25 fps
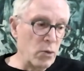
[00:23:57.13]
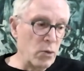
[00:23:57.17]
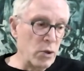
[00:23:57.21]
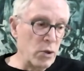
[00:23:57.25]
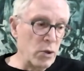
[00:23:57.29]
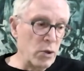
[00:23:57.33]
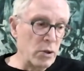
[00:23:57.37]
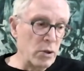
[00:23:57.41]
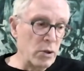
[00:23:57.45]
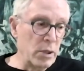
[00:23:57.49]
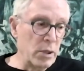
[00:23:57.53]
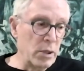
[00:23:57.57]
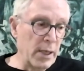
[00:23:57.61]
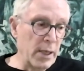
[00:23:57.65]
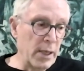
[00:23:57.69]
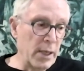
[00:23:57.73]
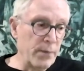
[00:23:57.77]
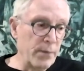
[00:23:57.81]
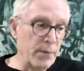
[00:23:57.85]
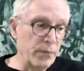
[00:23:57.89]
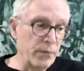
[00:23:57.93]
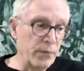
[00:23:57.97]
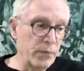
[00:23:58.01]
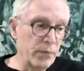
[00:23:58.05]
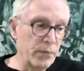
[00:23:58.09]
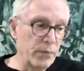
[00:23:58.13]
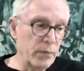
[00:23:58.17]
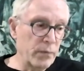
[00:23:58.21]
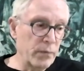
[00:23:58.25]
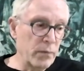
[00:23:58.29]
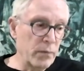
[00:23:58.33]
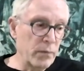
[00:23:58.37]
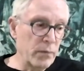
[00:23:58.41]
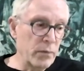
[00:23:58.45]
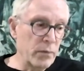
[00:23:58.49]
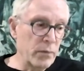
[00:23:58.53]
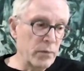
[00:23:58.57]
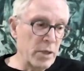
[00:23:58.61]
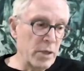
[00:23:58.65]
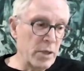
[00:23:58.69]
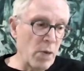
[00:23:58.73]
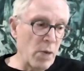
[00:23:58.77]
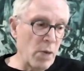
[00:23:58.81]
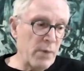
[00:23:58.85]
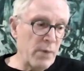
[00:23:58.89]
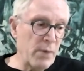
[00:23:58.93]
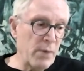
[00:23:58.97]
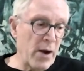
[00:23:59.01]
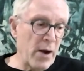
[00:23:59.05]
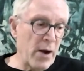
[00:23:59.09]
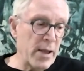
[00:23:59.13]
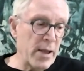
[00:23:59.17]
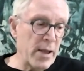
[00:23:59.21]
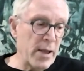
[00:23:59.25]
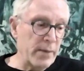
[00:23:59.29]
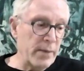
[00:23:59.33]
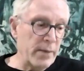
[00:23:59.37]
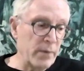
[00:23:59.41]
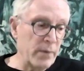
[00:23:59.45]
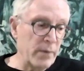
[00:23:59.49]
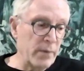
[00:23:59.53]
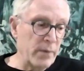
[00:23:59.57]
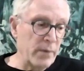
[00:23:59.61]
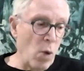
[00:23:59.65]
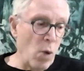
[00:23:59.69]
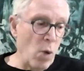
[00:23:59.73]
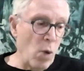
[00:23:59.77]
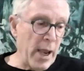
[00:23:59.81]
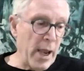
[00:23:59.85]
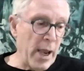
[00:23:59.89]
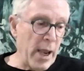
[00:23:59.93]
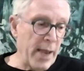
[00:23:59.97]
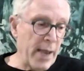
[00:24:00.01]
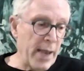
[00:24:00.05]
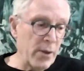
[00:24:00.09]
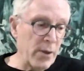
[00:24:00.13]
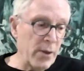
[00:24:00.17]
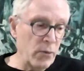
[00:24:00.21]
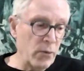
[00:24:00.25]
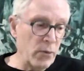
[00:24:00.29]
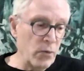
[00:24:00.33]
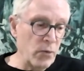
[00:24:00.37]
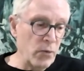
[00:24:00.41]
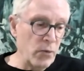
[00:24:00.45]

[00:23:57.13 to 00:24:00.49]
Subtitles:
we're very aware that